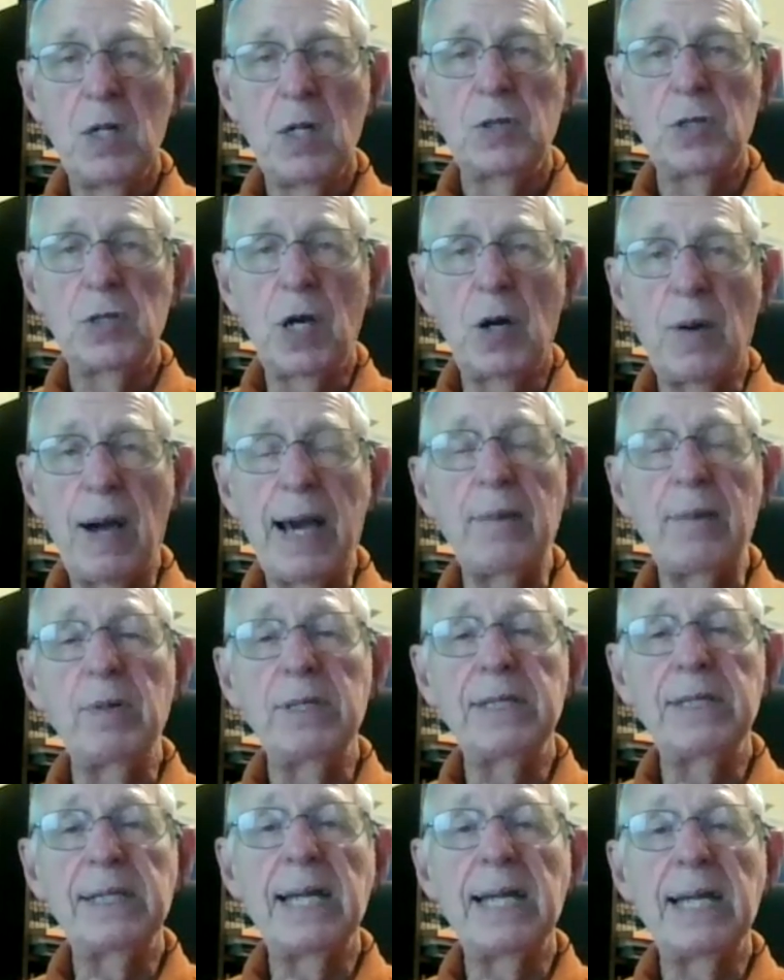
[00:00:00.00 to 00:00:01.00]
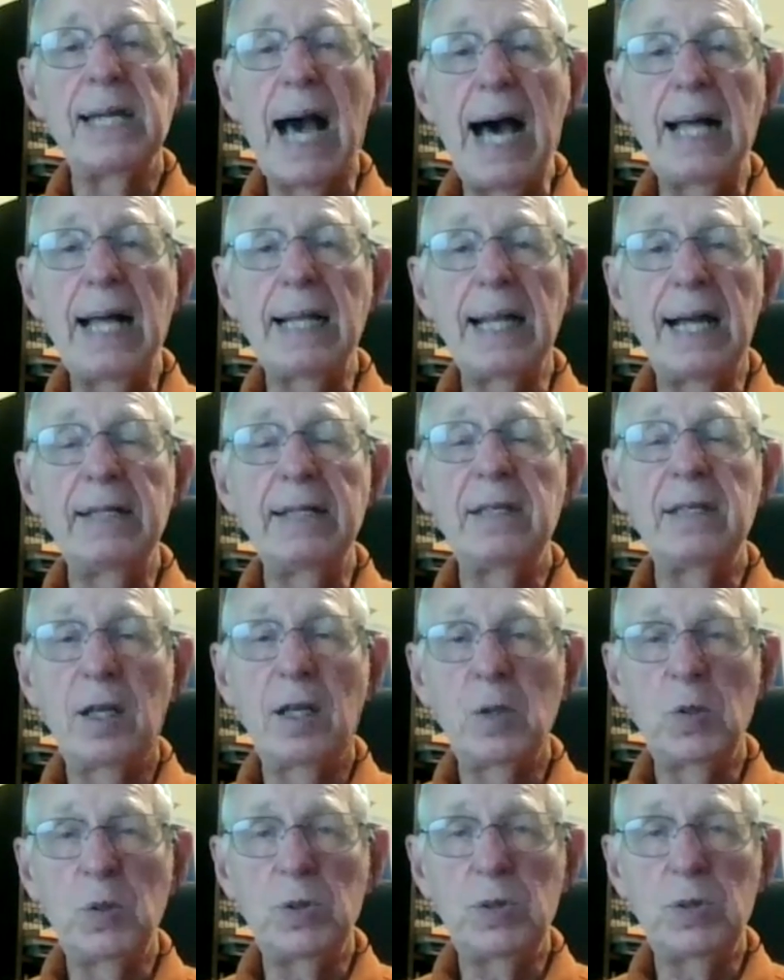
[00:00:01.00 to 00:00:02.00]
So I was in
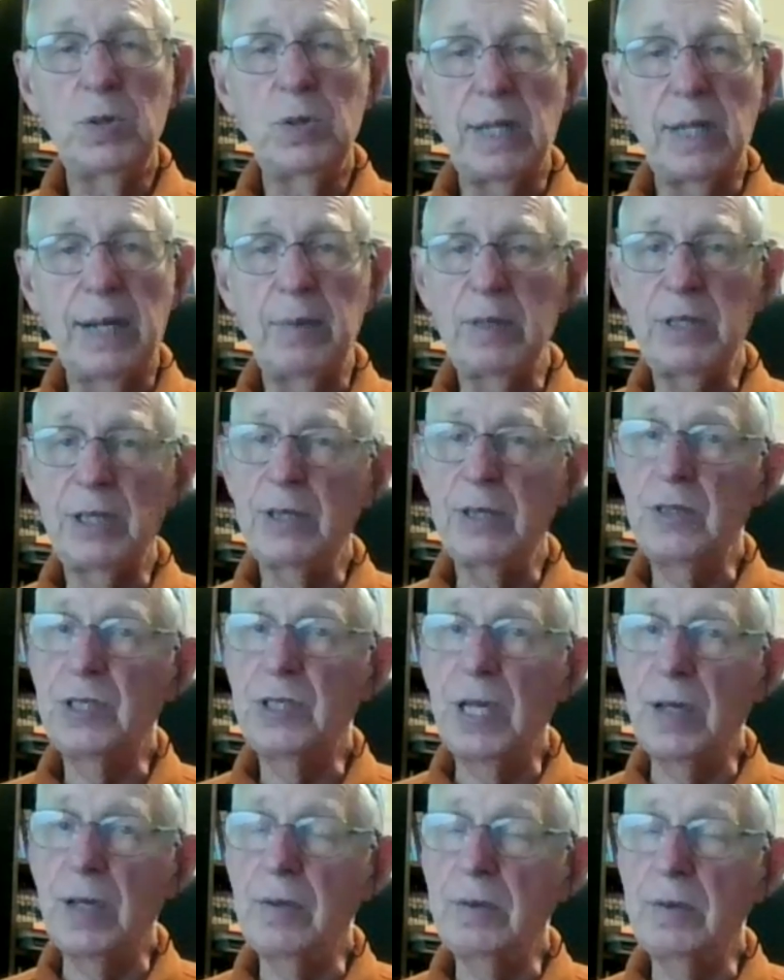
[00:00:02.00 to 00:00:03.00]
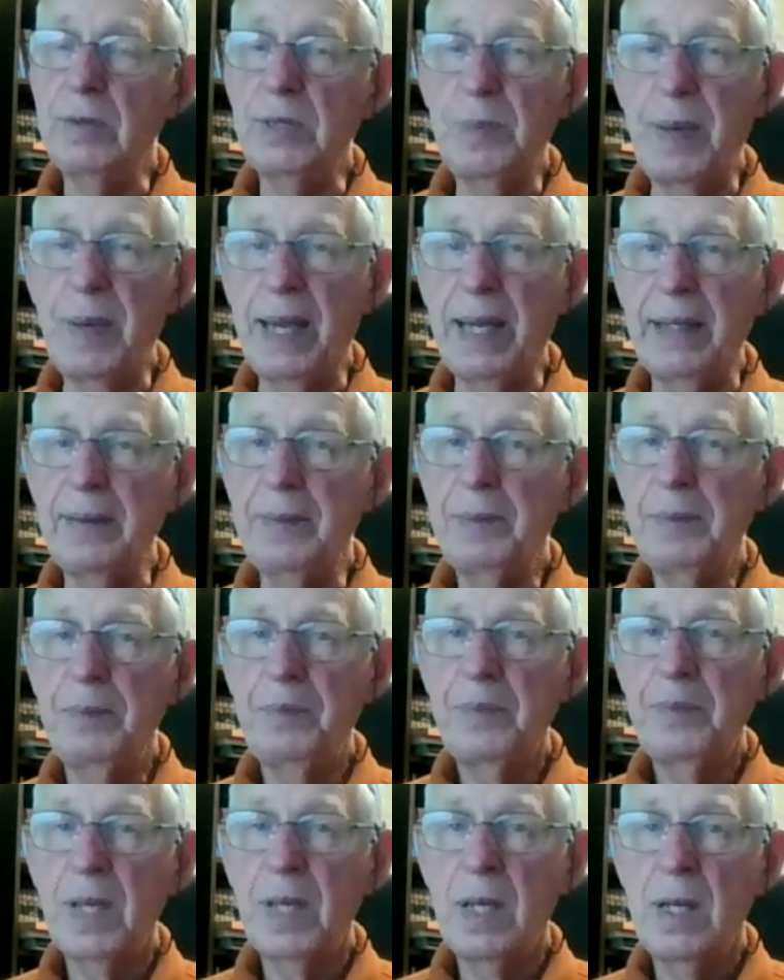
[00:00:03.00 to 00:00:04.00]
Al-Andalus, I was in southern Spain,
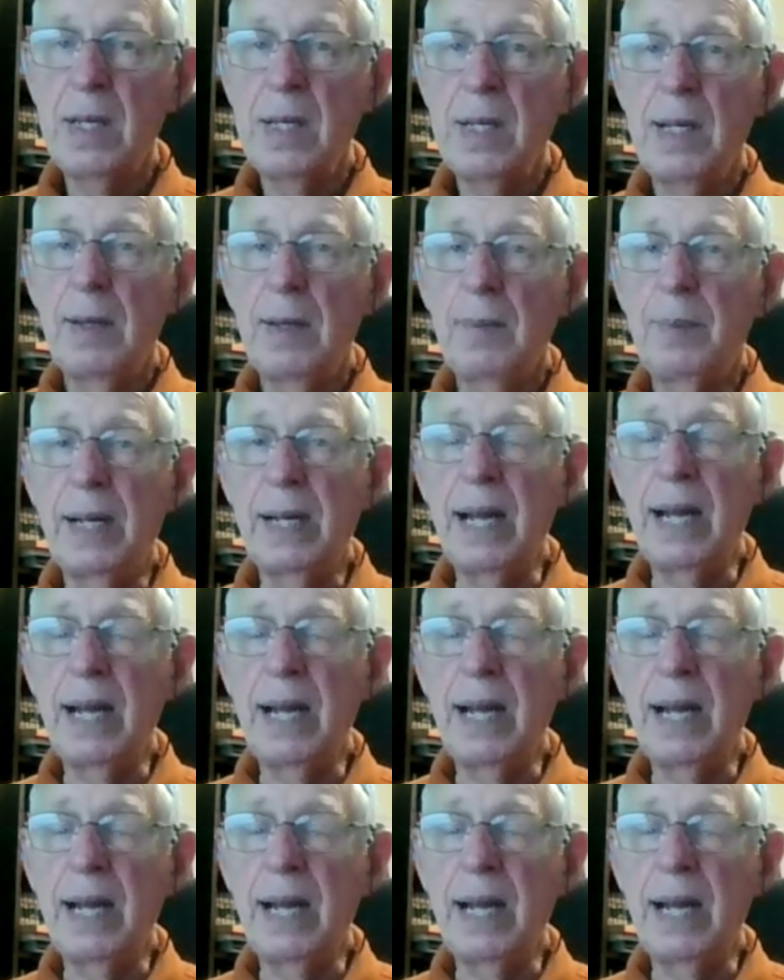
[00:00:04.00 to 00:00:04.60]
but